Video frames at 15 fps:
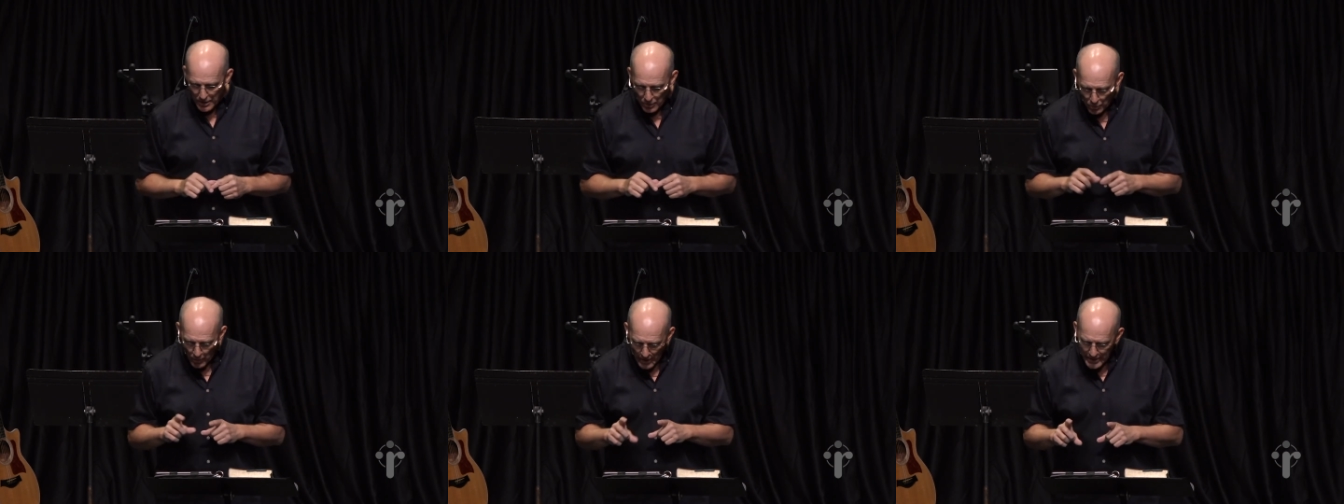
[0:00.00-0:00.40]

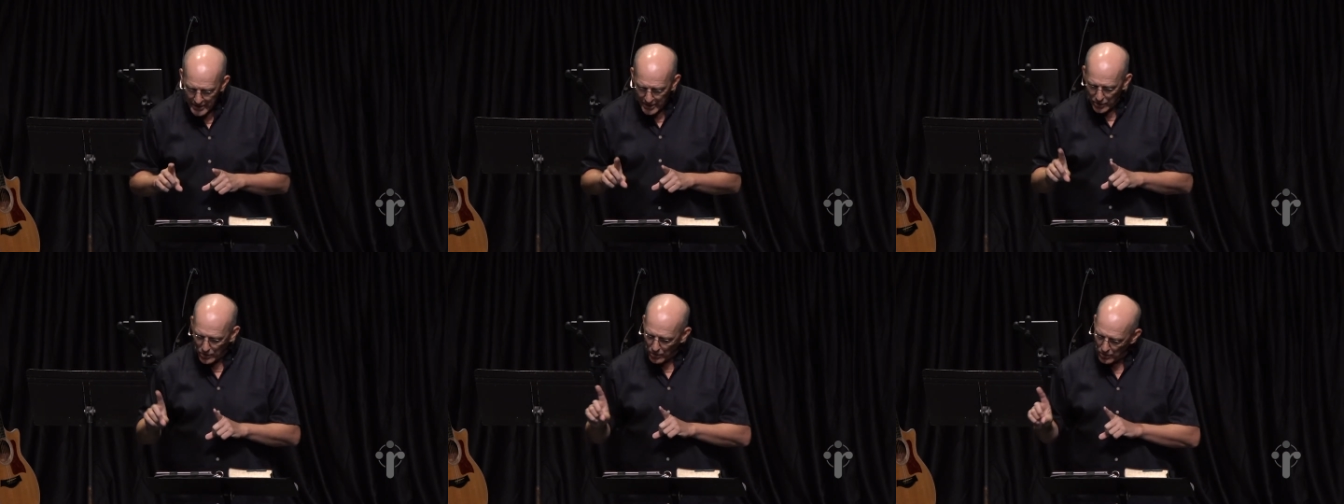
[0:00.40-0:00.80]
Right
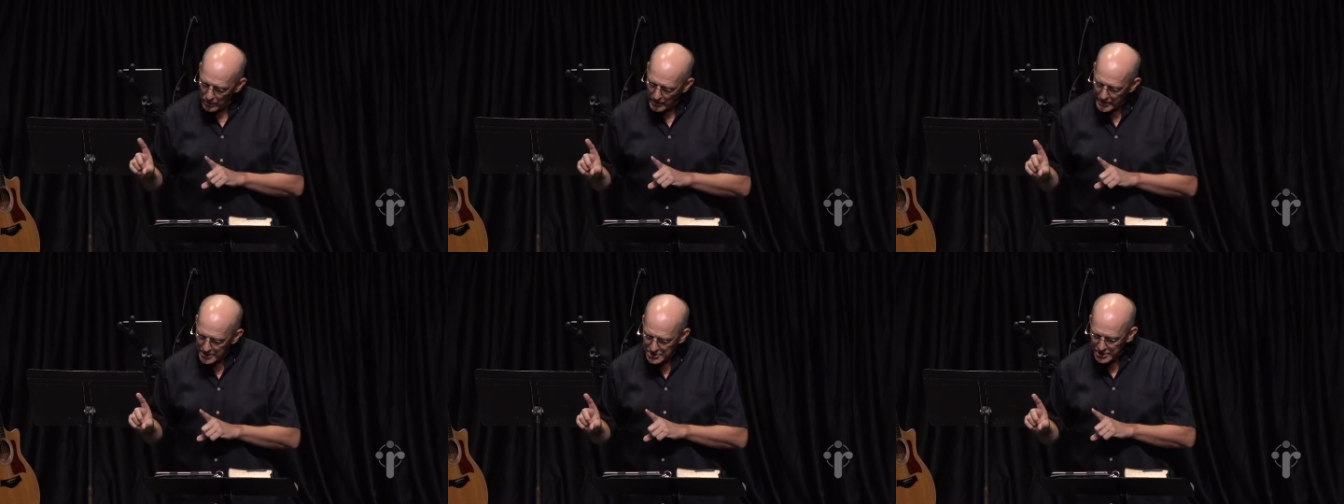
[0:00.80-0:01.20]
here,
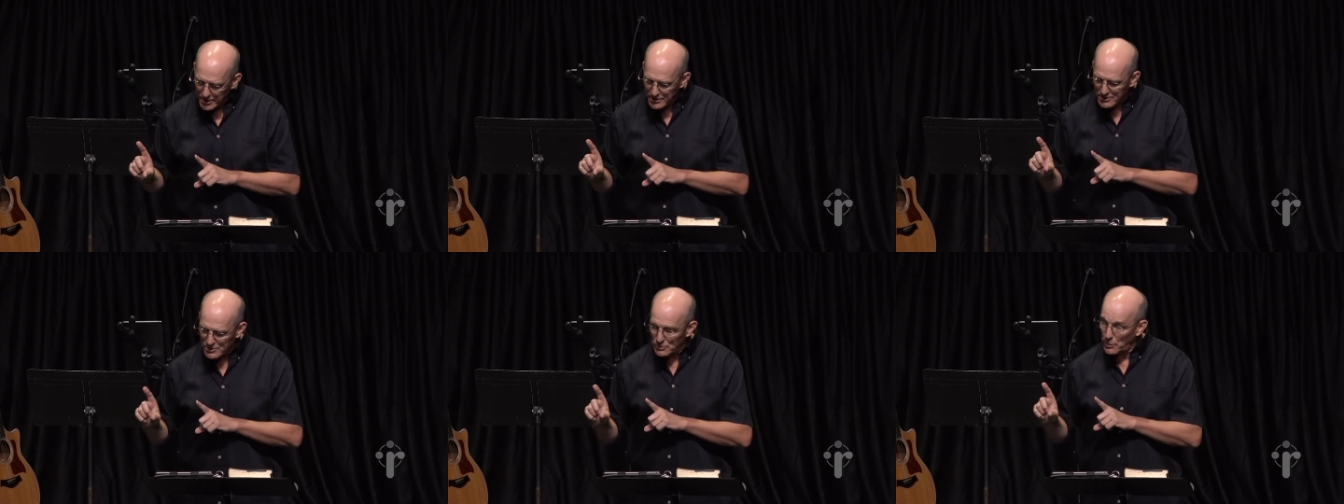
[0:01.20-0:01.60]
early in
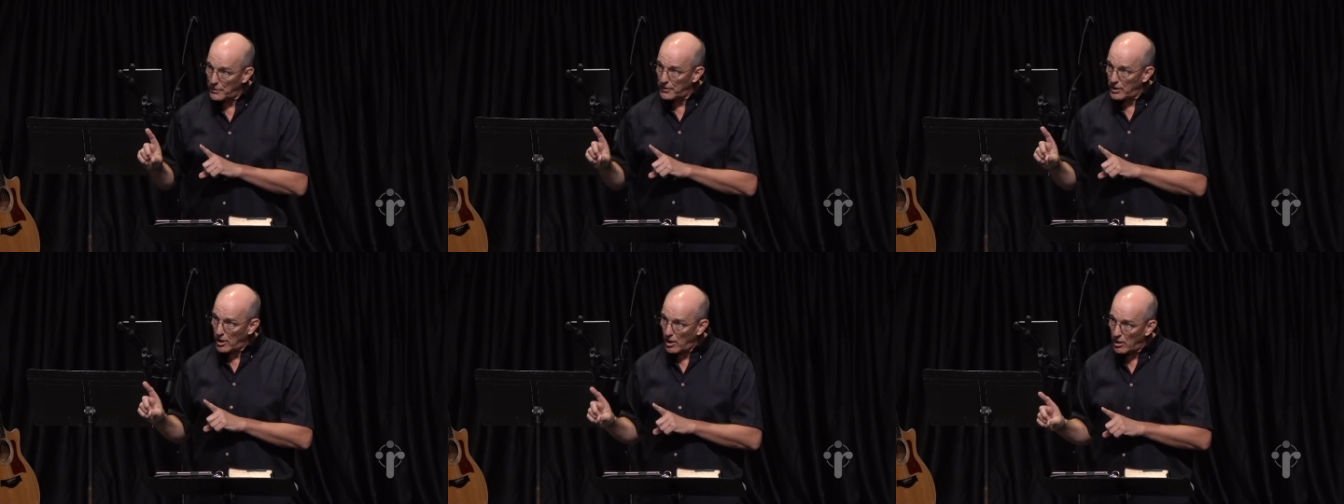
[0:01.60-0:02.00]
Genesis, with
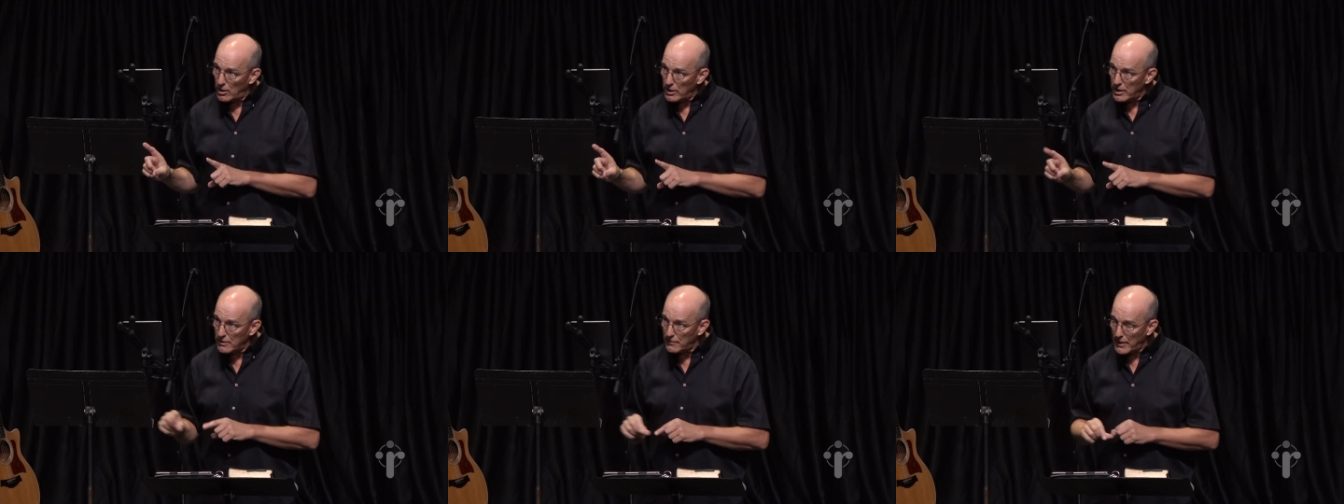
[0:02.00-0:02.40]
the
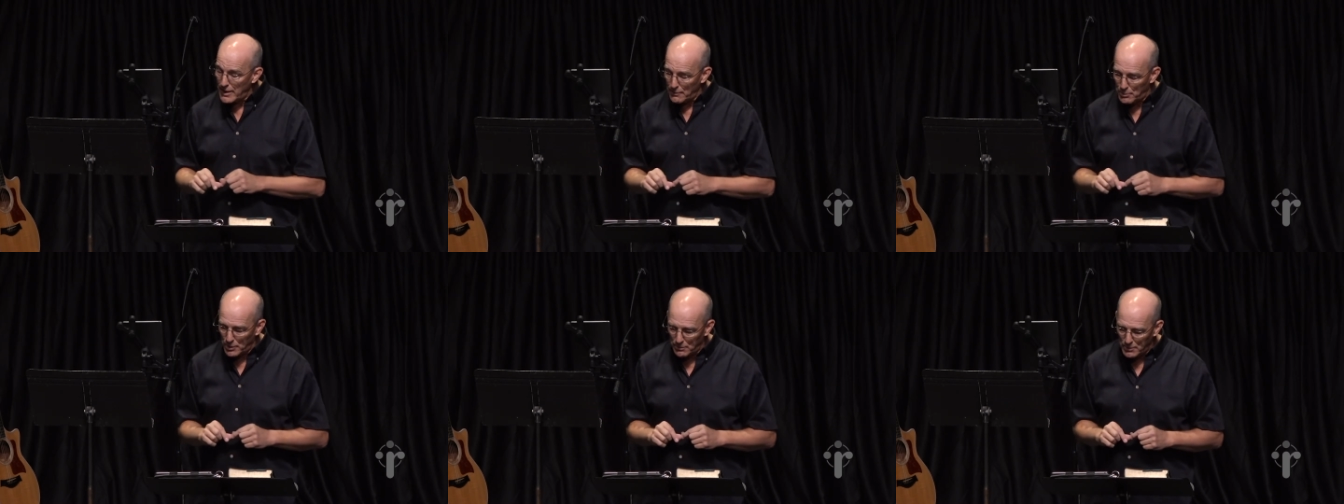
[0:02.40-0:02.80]
calling of
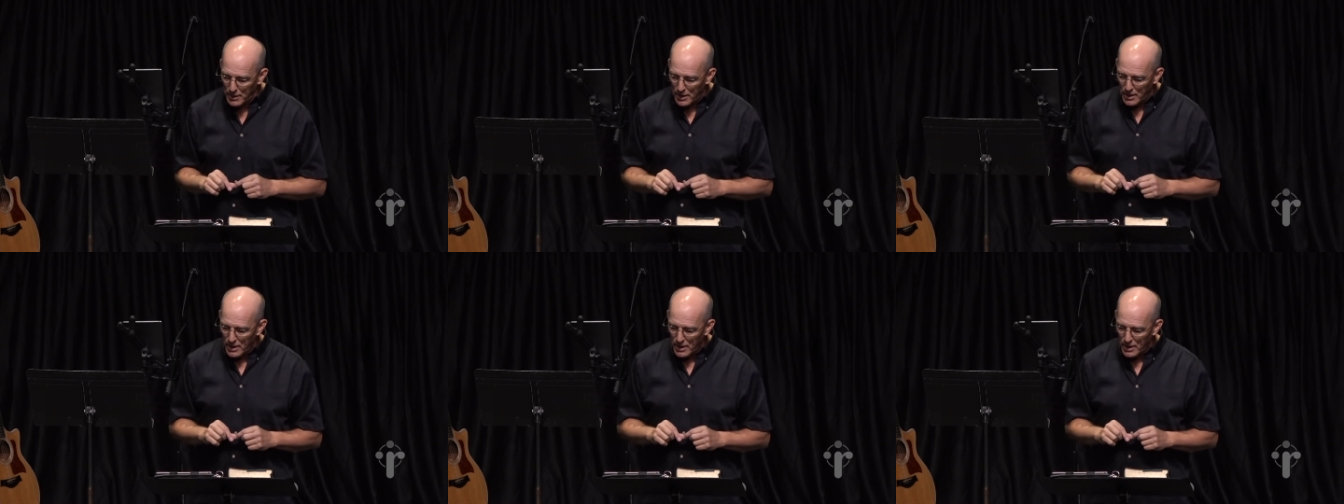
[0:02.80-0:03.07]
Abram,